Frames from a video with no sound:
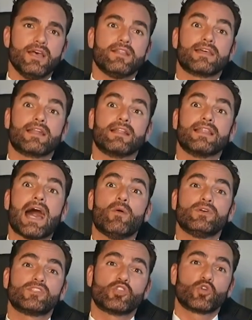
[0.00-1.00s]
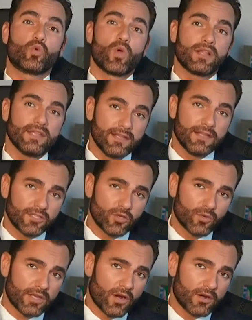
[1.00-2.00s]
that allow us to quickly
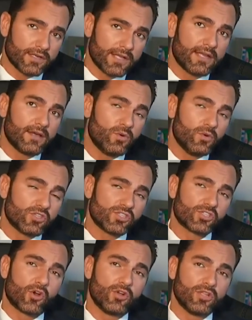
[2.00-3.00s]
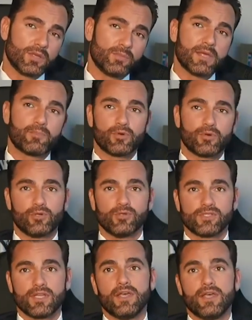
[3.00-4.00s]
integrate our data, which is currently being produced,